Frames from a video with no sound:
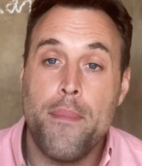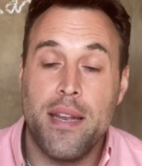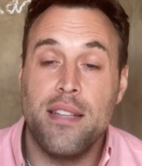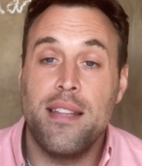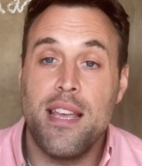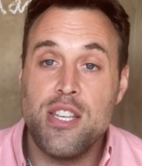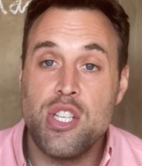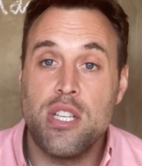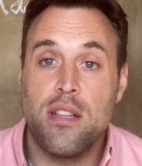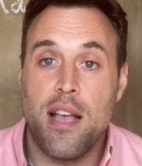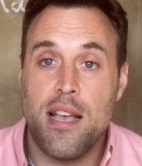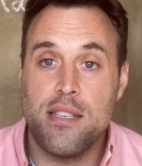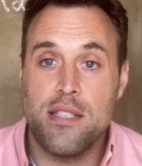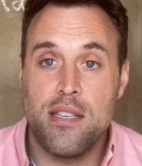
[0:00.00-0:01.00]
meditation
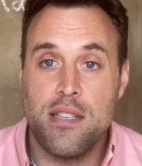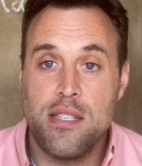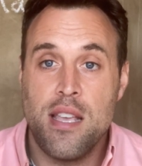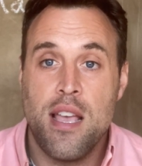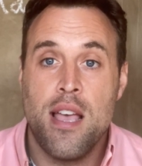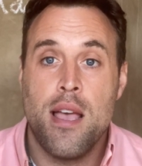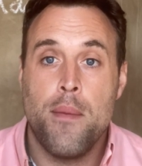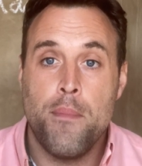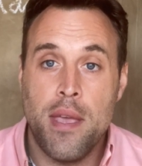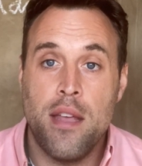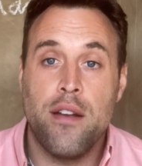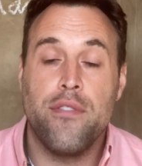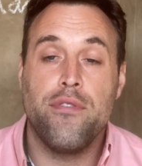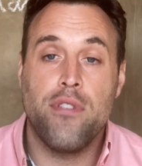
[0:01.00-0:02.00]
classes, me
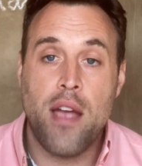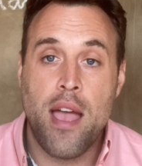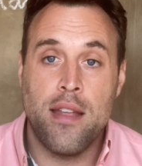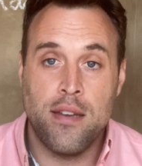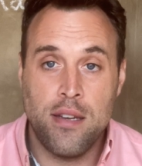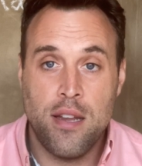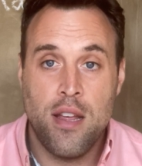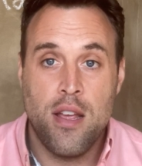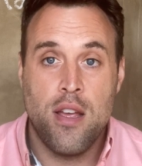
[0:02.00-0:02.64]
and a friend